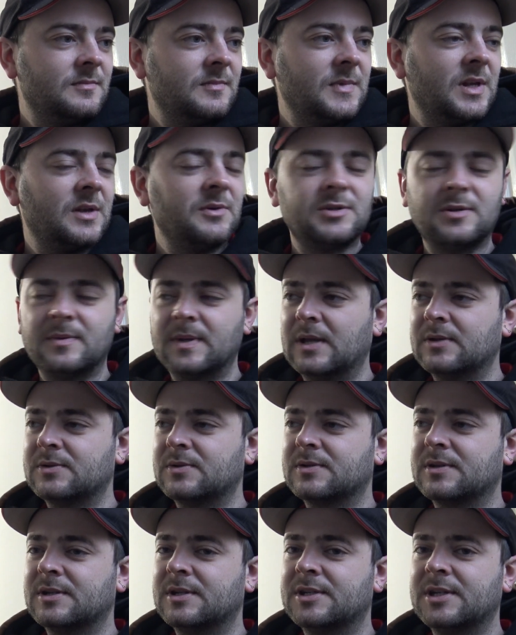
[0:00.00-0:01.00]
There's something else
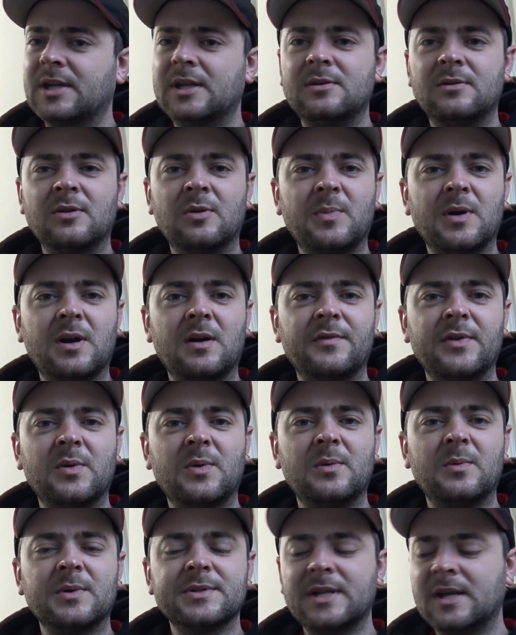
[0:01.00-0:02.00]
I was going to say, you lot, but I can't think
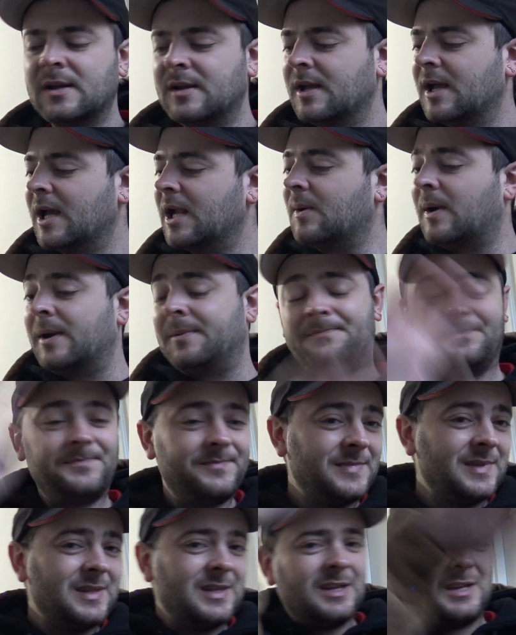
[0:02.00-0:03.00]
what it was now. Anyway,
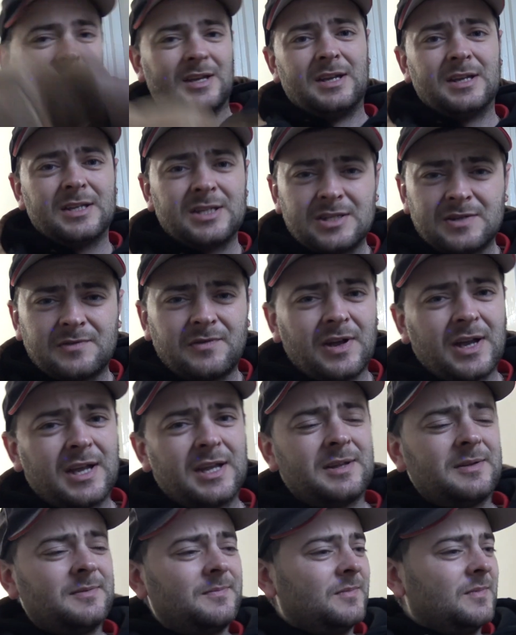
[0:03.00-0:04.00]
just
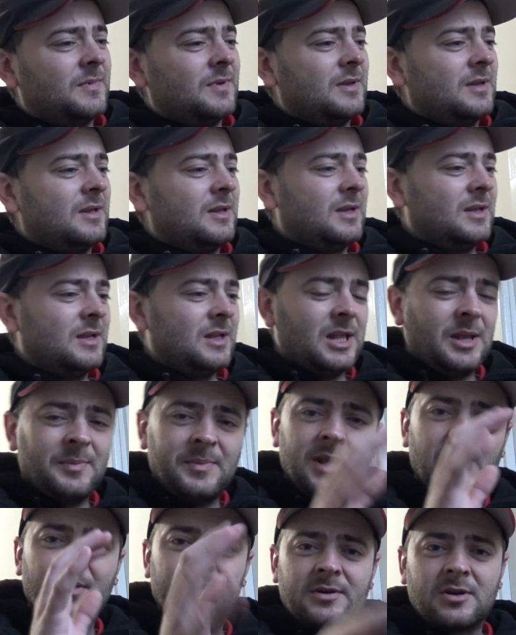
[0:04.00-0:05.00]
fucking let
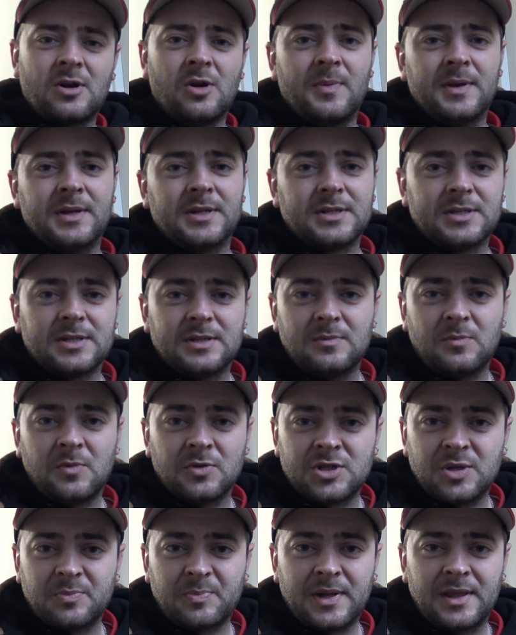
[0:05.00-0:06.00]
me know in the comments,
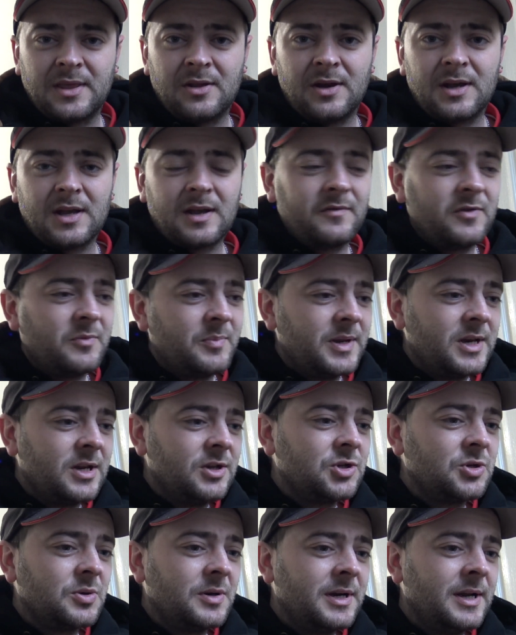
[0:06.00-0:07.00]
what's it been like? Have you been
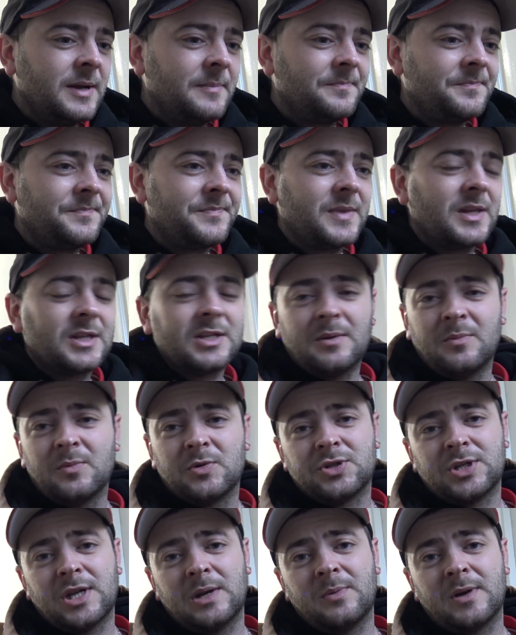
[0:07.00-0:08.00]
enjoying it? Some
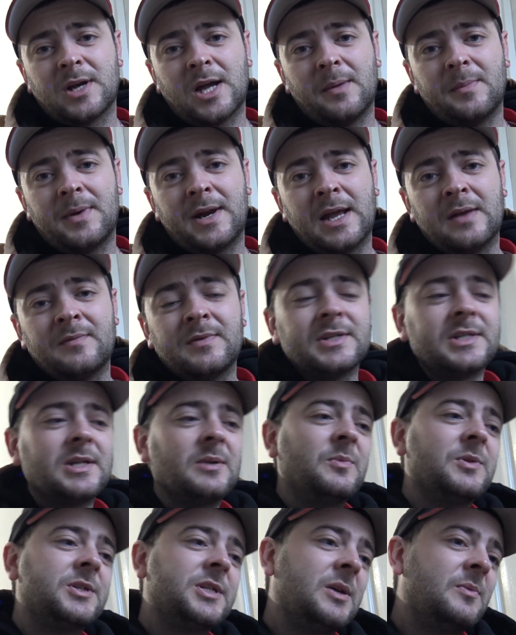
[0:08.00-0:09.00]
would say we're coming out of it,
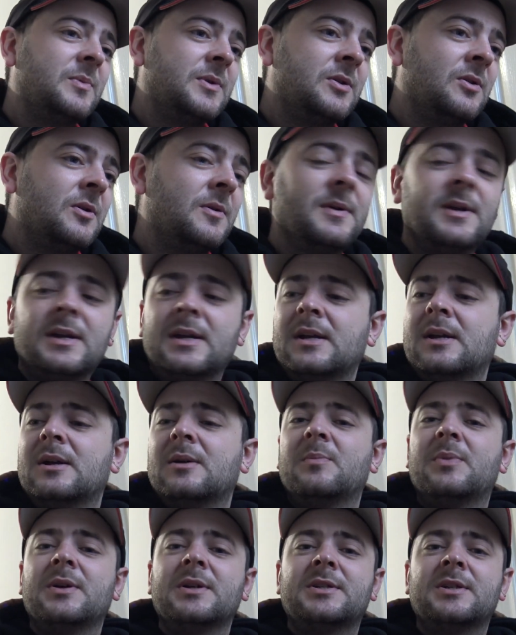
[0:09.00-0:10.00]
some would say we're not.
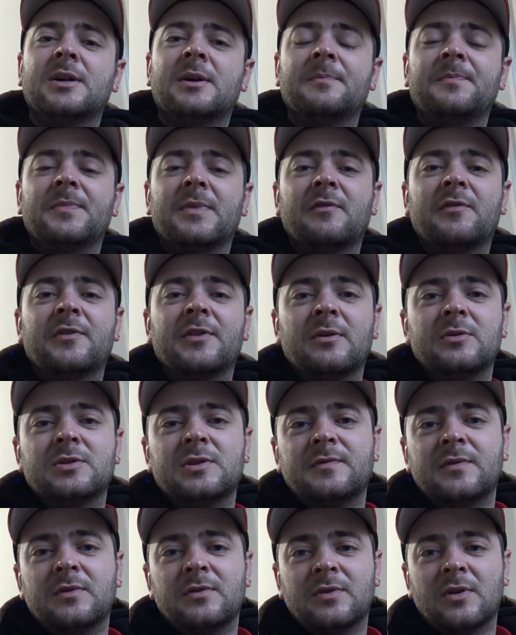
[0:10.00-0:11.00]
But for
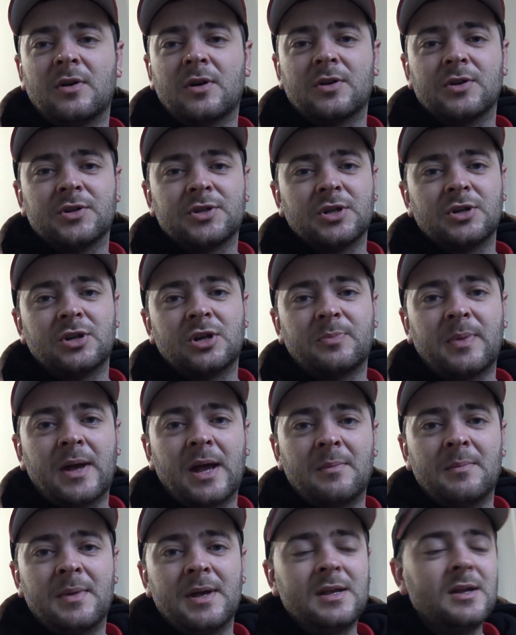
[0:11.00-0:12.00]
those of you that are concerned
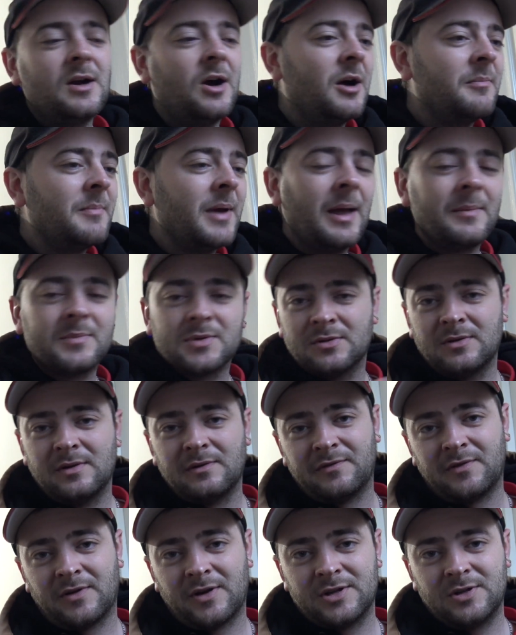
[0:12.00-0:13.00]
about me, I'm
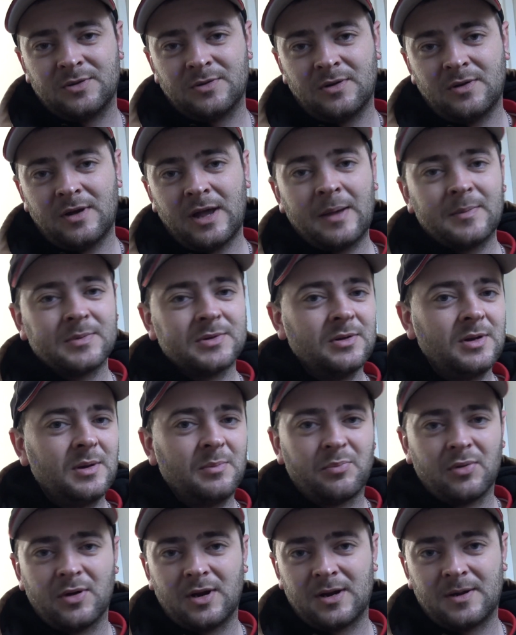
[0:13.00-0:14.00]
absolutely fine, you lot. Absolutely
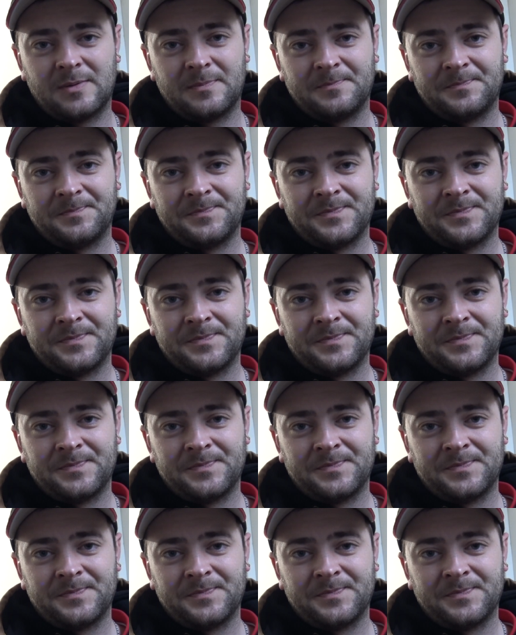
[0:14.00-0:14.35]
brilliant.